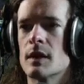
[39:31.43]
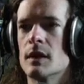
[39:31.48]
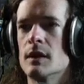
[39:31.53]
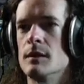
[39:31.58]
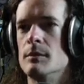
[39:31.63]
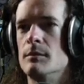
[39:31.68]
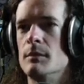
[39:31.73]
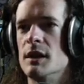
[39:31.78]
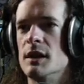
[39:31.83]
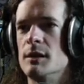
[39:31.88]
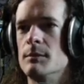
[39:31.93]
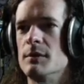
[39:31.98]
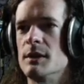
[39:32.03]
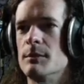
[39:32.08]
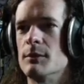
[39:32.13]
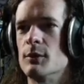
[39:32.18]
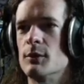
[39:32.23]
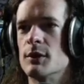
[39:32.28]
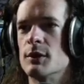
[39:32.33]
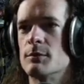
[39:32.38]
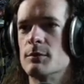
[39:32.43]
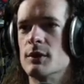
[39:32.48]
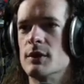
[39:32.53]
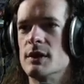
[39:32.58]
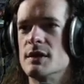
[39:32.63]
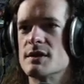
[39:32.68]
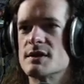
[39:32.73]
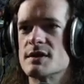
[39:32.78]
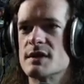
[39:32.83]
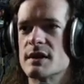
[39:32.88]
Many people with pointy
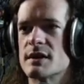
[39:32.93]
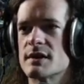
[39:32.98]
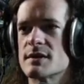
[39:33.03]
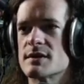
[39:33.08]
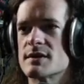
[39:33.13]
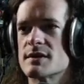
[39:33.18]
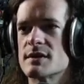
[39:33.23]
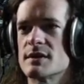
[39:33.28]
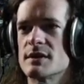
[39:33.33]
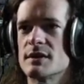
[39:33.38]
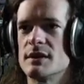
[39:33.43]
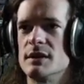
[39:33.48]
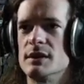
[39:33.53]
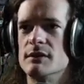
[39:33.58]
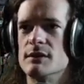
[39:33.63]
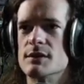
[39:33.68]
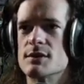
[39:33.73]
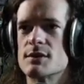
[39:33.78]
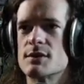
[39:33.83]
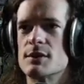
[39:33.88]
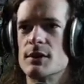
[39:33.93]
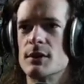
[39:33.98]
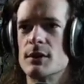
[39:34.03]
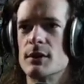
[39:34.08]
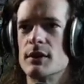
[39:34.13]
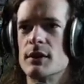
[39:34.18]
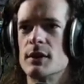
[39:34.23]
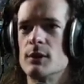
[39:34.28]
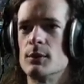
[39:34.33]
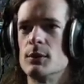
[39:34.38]
sticks, even stronger
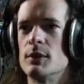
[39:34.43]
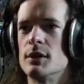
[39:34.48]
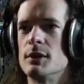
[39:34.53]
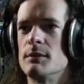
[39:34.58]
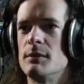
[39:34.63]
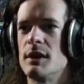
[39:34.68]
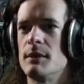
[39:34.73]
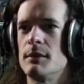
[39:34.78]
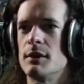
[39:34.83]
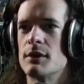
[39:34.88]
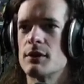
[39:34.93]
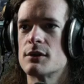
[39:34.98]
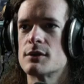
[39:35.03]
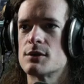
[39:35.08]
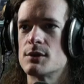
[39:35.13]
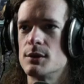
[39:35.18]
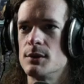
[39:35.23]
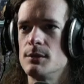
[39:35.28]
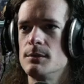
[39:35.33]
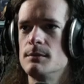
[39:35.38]
than a woolly mammoth, true.